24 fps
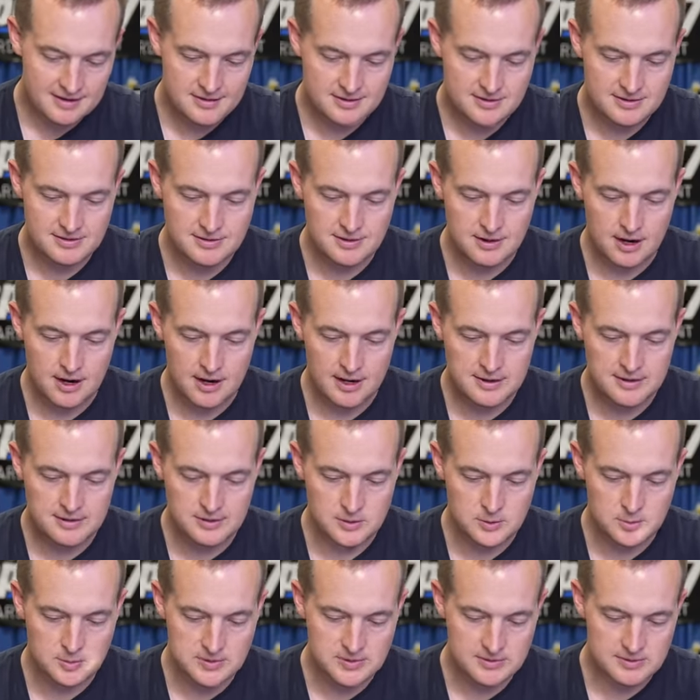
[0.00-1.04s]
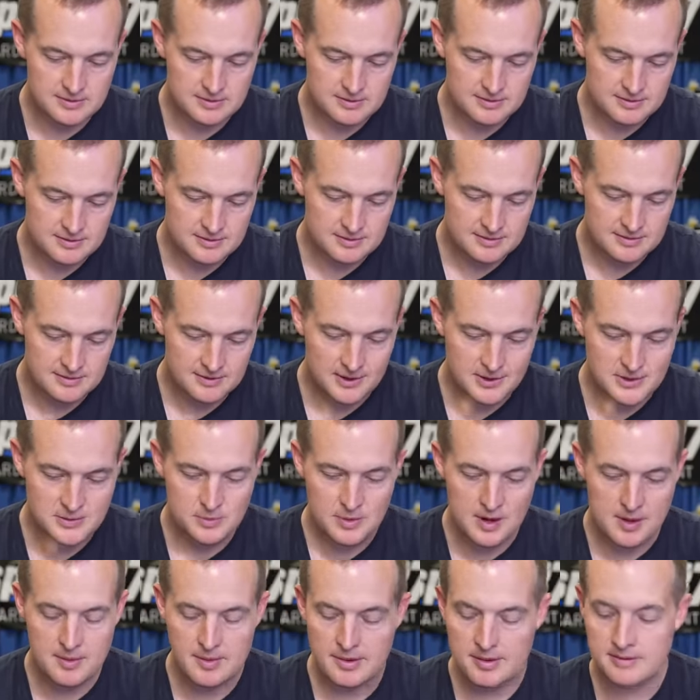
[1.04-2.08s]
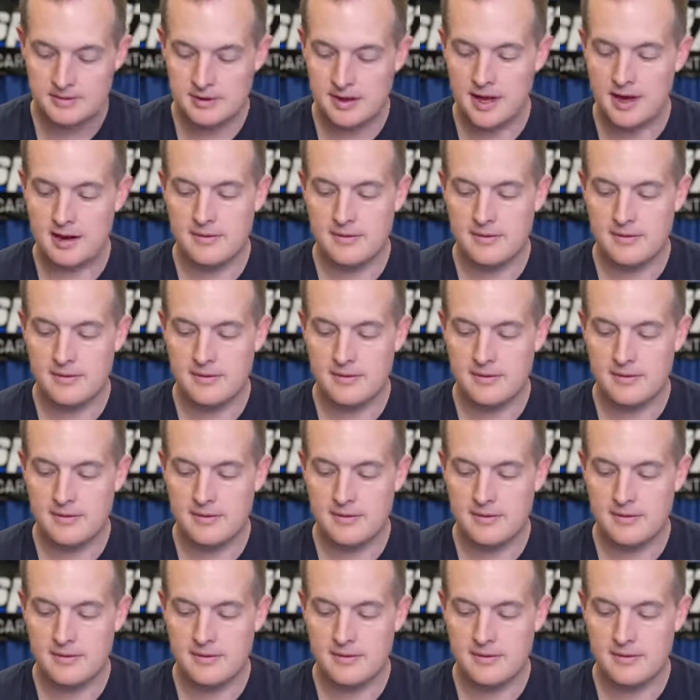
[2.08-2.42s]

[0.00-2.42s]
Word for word: Starks. Oops, Chris Webber. A lot